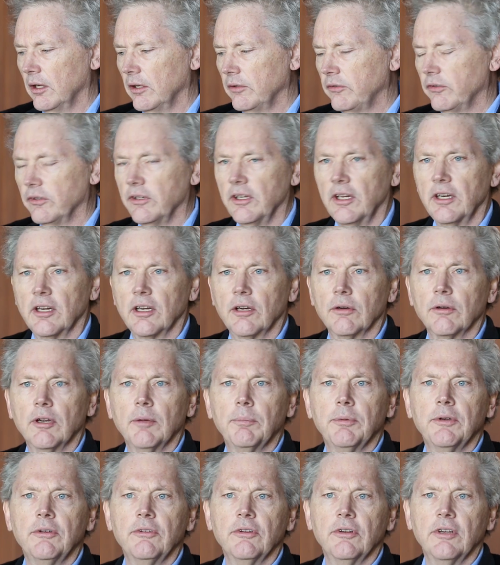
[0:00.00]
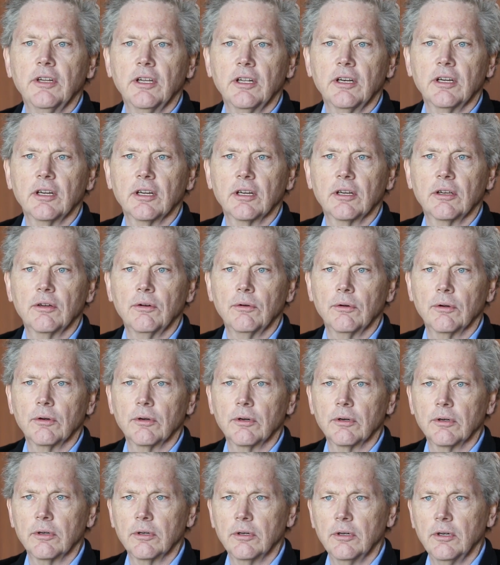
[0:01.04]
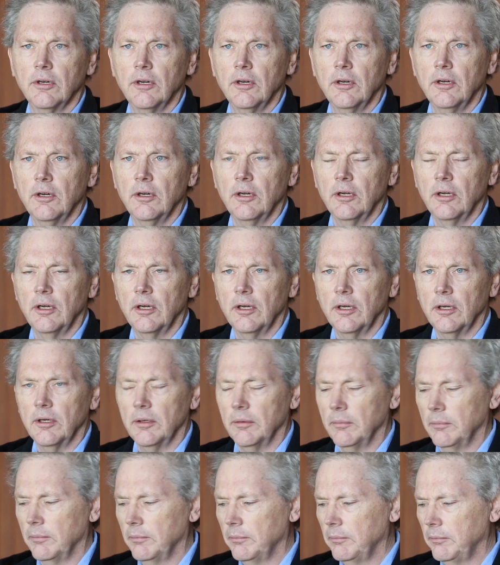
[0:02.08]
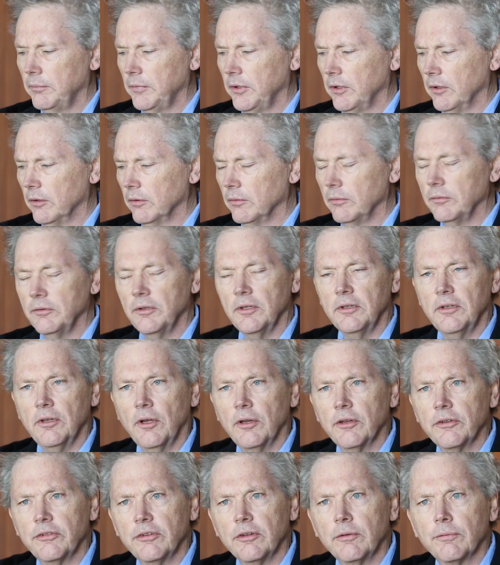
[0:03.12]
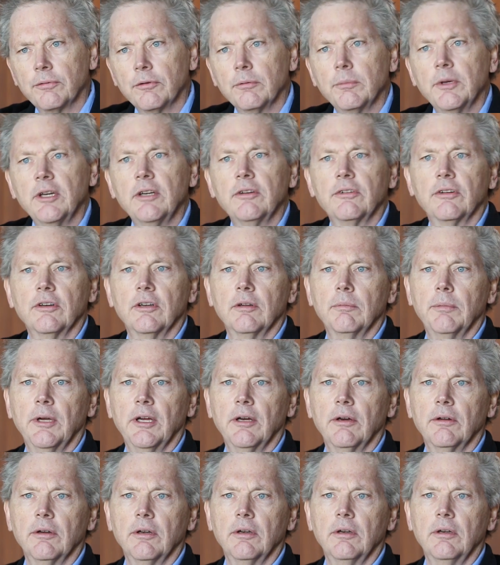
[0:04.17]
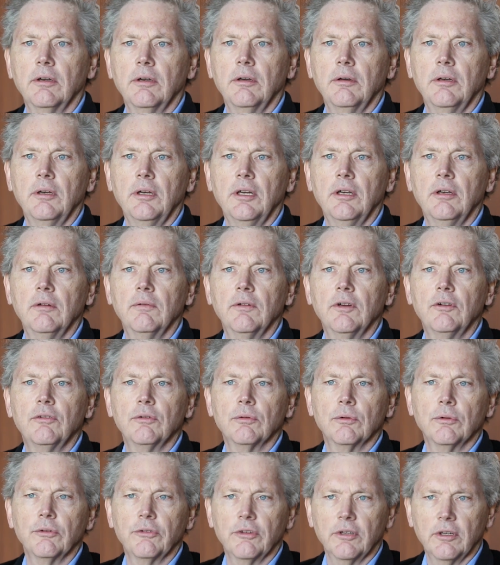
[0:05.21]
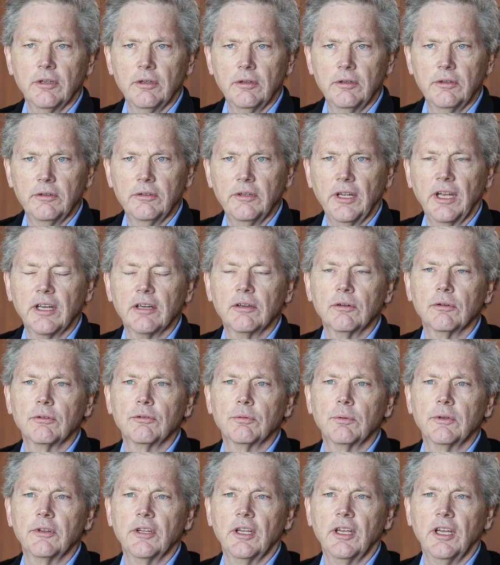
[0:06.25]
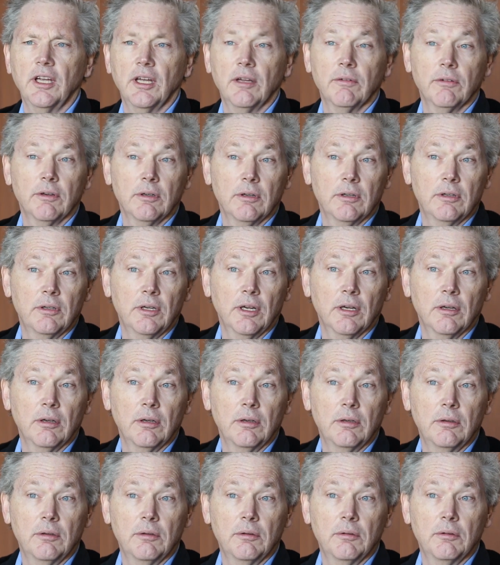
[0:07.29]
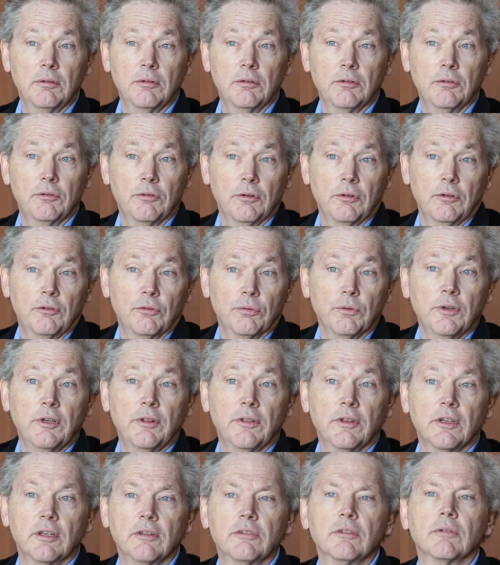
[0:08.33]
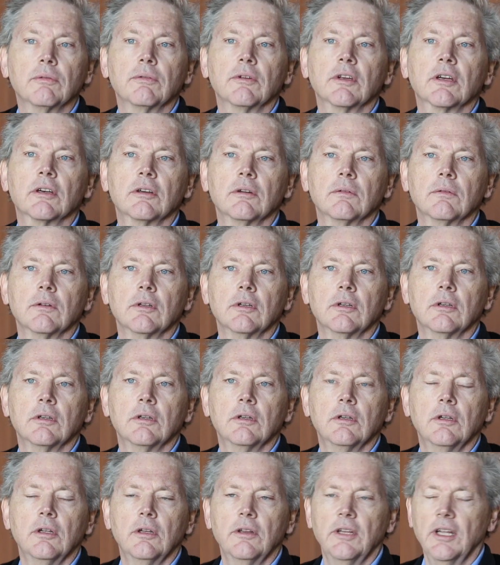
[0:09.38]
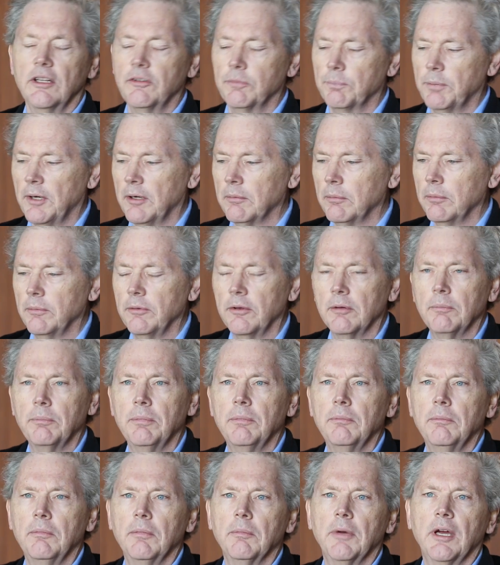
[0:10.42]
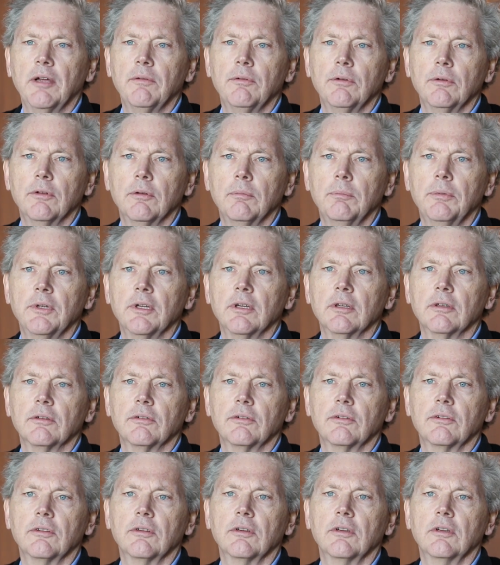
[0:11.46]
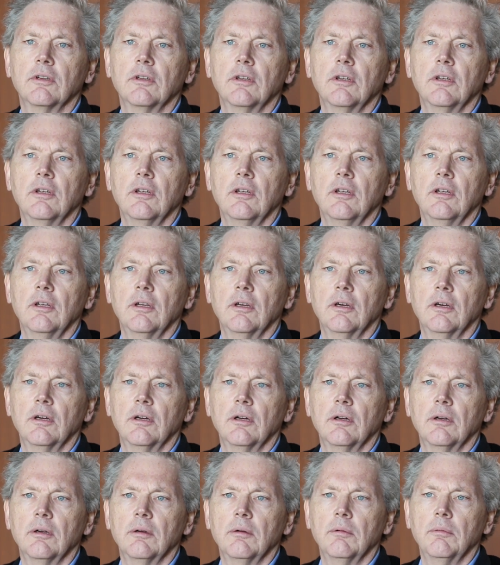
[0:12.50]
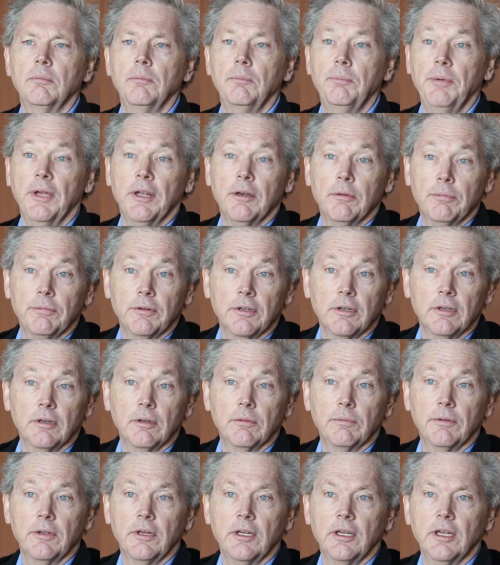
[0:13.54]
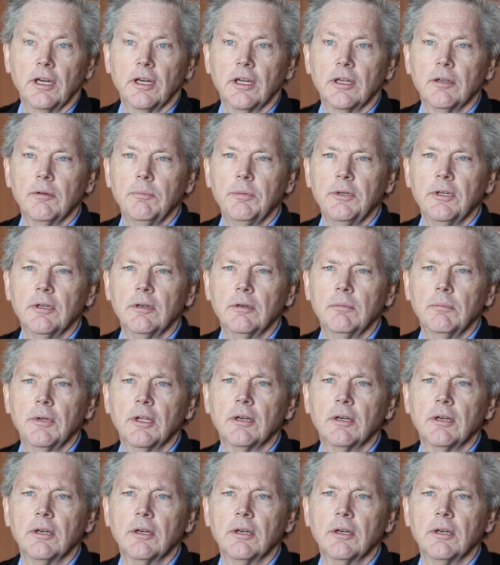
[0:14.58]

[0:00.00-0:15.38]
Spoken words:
genetic or epigenetic, or all this information about individuals and diagnose what they have and treat things effectively. That's probably, in my view, the biggest benefit of AI would be in